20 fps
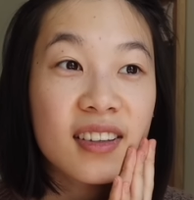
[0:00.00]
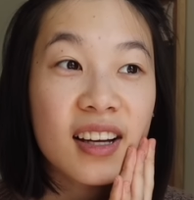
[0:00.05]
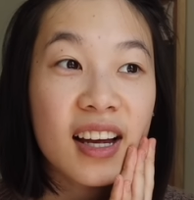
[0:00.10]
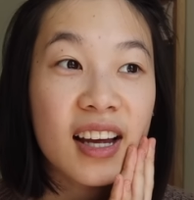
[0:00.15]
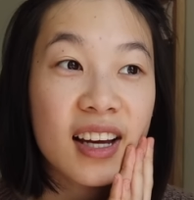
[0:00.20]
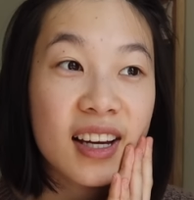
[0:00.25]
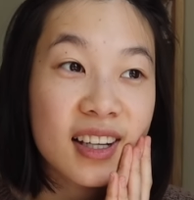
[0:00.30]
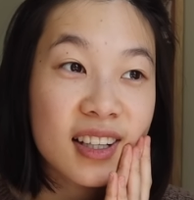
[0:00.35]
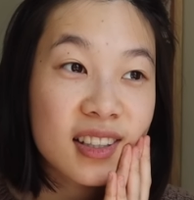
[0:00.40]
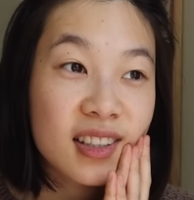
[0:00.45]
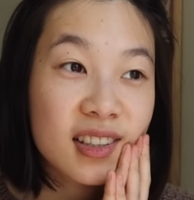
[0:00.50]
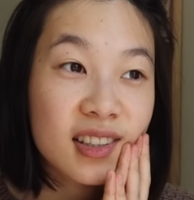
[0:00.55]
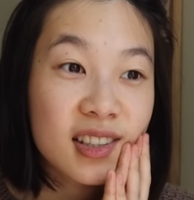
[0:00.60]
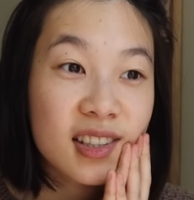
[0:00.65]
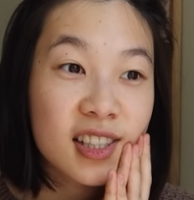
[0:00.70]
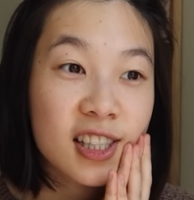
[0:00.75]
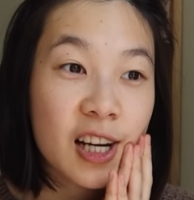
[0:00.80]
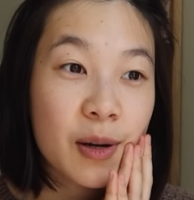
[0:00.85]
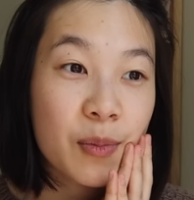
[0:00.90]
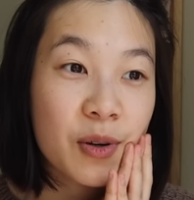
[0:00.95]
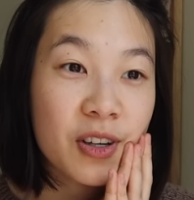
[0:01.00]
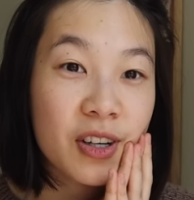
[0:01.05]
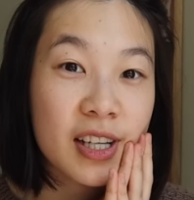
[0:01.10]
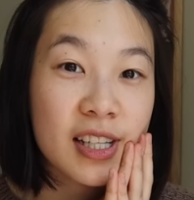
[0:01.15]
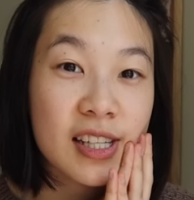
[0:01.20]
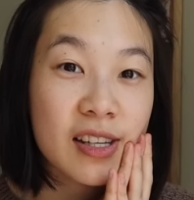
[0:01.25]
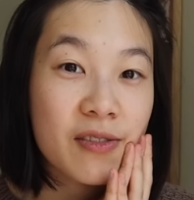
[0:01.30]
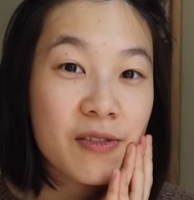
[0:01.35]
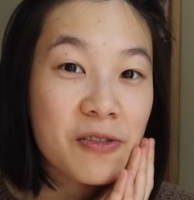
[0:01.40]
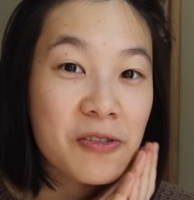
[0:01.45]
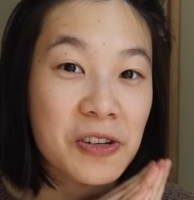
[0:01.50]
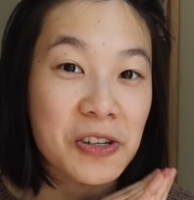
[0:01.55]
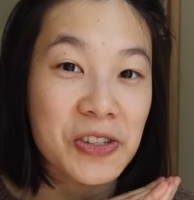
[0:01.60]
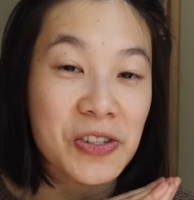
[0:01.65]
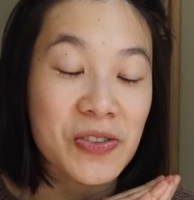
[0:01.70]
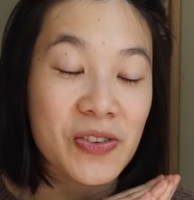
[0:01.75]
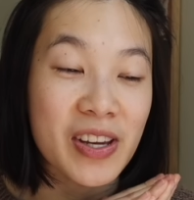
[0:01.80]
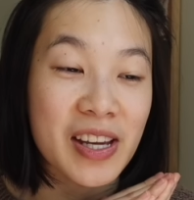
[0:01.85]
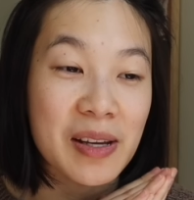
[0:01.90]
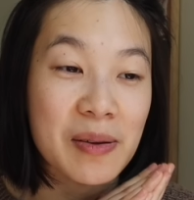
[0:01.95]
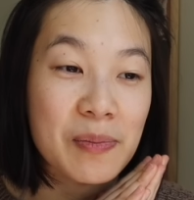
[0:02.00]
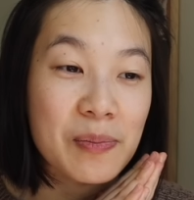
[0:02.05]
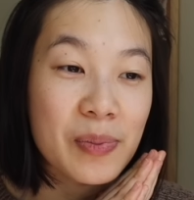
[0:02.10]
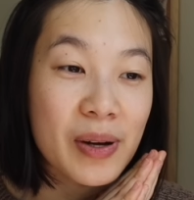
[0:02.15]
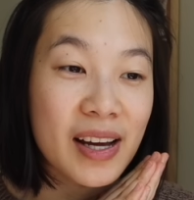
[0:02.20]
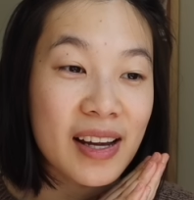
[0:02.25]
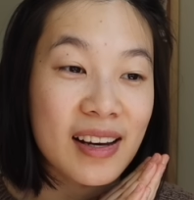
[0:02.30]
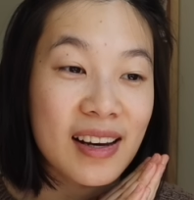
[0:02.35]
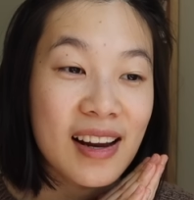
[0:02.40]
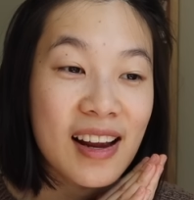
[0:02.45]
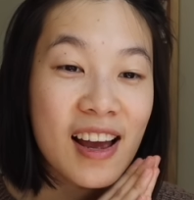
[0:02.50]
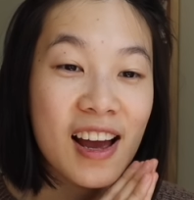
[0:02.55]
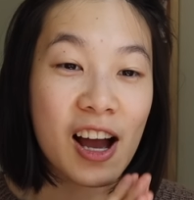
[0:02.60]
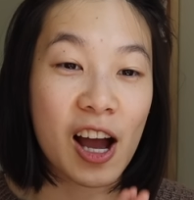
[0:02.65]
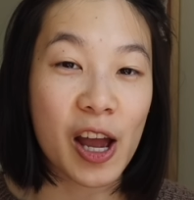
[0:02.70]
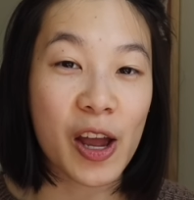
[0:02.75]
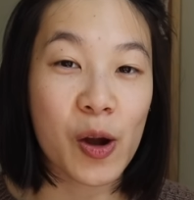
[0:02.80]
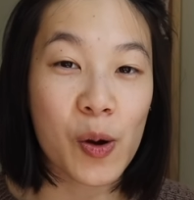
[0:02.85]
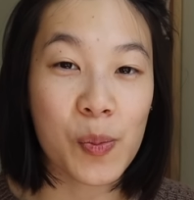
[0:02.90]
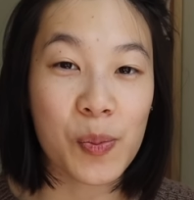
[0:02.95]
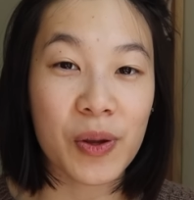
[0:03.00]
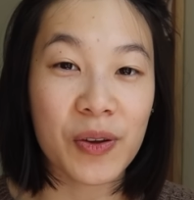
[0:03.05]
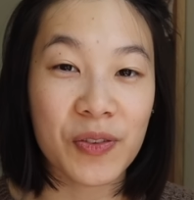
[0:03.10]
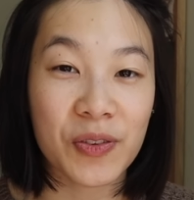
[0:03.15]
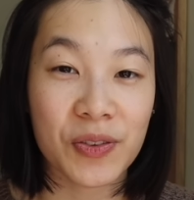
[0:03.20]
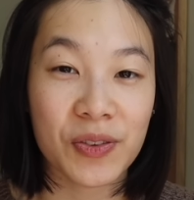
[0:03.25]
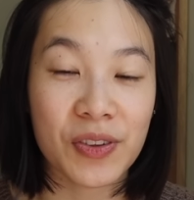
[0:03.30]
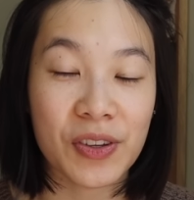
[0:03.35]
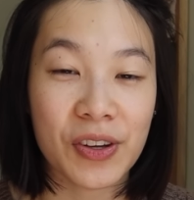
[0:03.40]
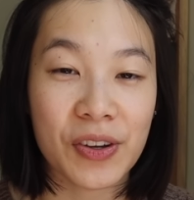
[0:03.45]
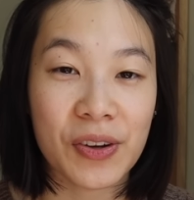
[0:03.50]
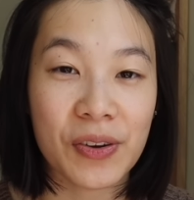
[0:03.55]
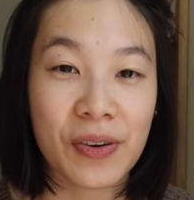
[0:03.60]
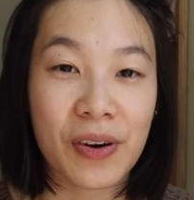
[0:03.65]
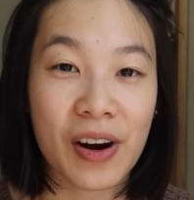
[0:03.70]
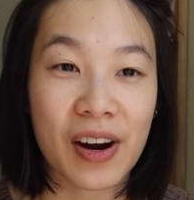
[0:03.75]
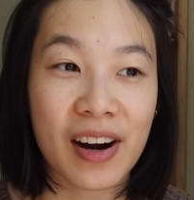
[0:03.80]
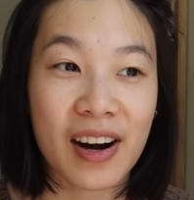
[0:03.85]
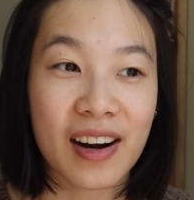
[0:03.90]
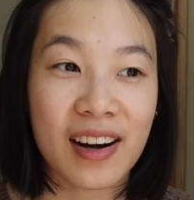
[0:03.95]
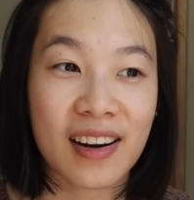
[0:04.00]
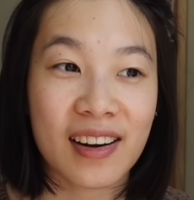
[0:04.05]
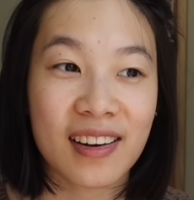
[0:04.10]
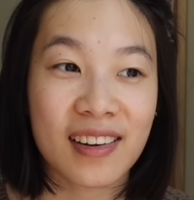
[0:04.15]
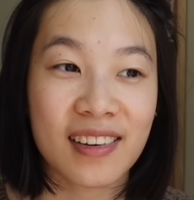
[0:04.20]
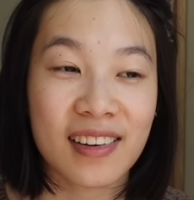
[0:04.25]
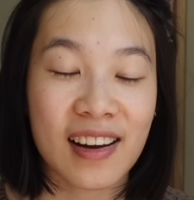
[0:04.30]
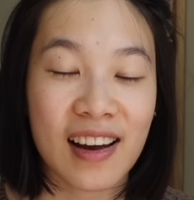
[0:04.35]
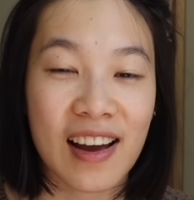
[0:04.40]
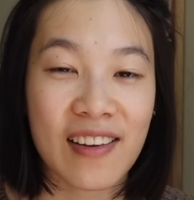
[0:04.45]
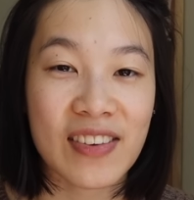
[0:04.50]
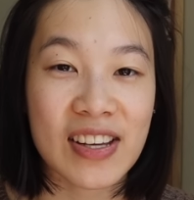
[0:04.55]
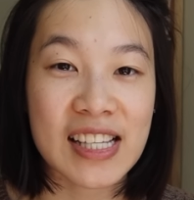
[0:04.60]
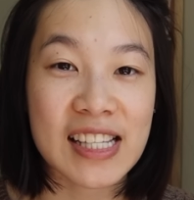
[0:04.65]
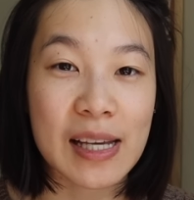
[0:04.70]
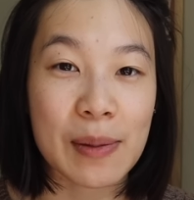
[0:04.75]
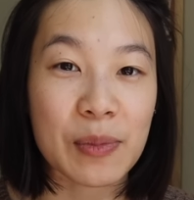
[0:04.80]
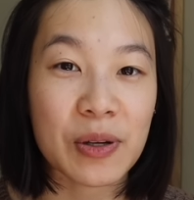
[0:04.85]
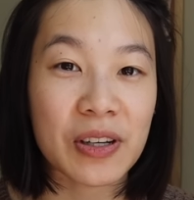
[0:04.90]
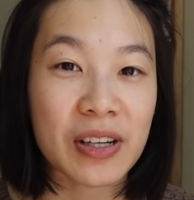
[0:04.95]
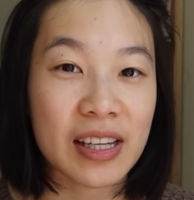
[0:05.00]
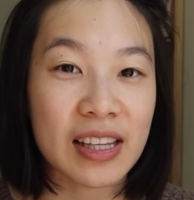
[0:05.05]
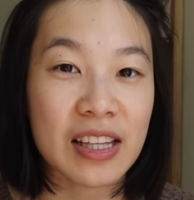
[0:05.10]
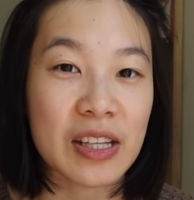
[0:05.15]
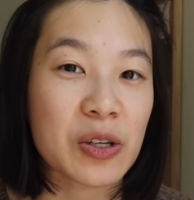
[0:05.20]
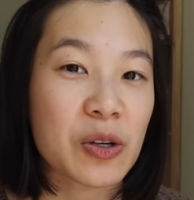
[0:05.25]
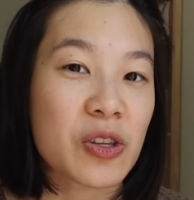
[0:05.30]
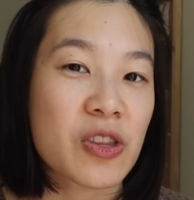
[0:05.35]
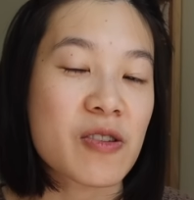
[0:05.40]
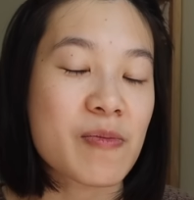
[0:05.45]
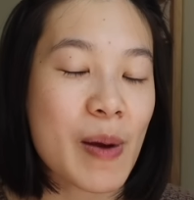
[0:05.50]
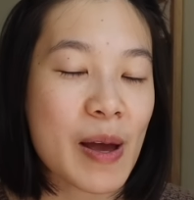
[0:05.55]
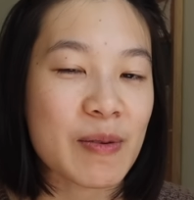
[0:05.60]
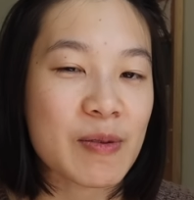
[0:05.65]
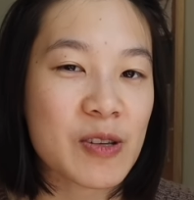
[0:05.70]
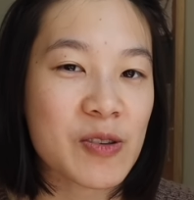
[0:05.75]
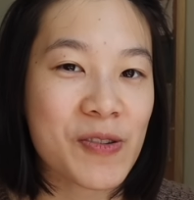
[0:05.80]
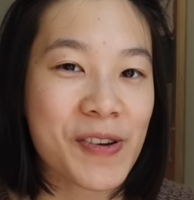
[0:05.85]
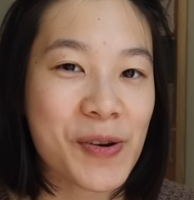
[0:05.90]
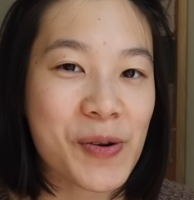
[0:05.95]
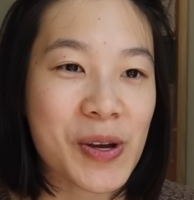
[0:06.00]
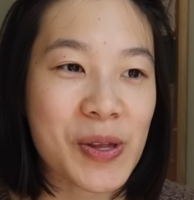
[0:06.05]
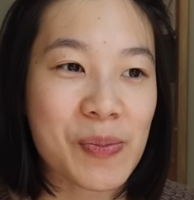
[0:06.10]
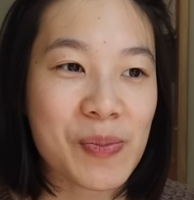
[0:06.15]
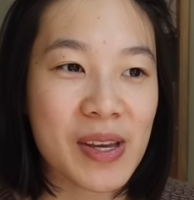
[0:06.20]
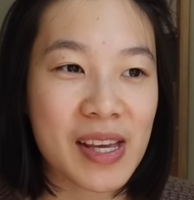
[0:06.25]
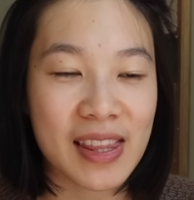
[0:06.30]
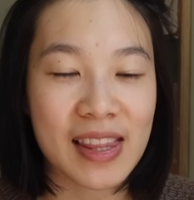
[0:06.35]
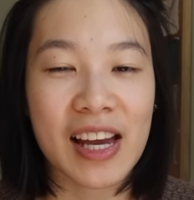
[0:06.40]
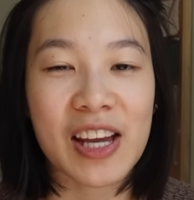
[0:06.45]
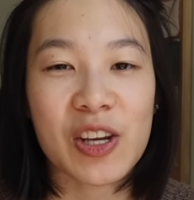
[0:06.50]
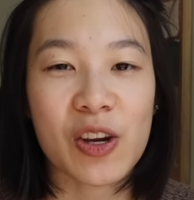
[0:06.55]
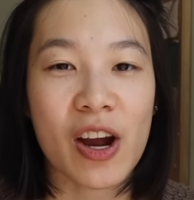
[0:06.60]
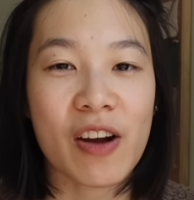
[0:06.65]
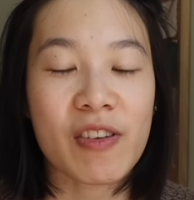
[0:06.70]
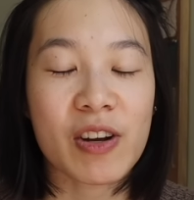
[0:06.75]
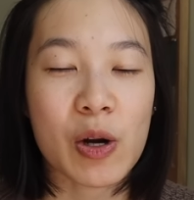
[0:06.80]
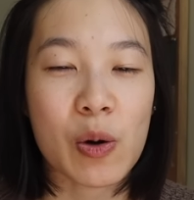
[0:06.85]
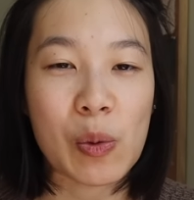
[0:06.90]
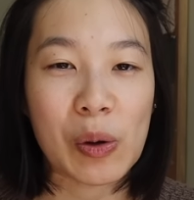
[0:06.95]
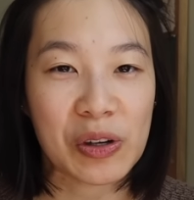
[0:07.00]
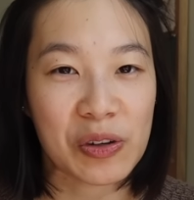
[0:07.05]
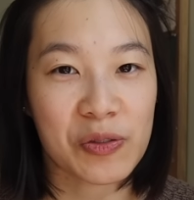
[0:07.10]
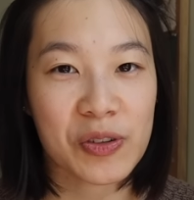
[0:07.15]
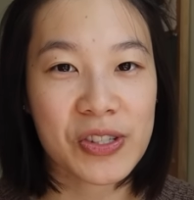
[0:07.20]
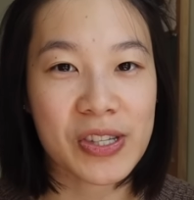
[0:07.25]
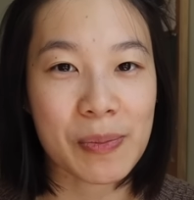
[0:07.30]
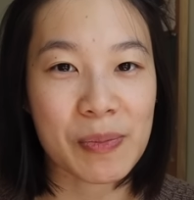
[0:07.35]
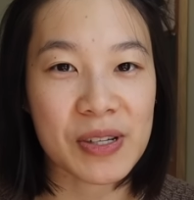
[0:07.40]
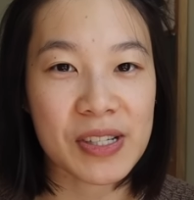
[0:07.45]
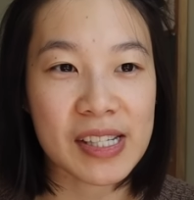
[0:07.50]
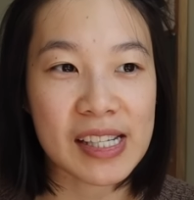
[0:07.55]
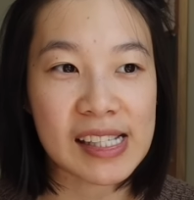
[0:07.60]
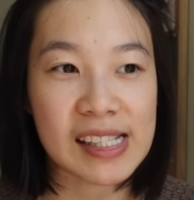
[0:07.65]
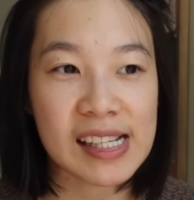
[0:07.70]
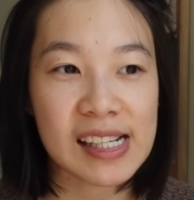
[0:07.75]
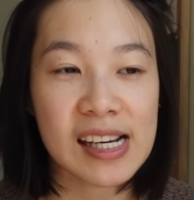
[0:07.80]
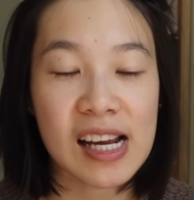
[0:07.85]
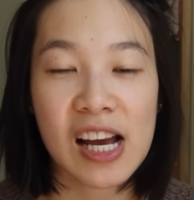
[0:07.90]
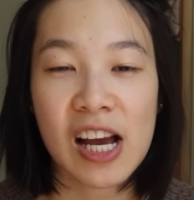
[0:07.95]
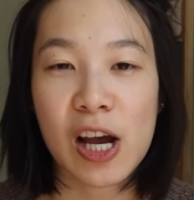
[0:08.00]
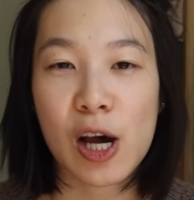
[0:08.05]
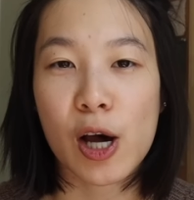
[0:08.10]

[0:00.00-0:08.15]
and summer is in full swing, but I hope if you are having summer in the Northern Hemisphere with me that you're having a wonderful summer season.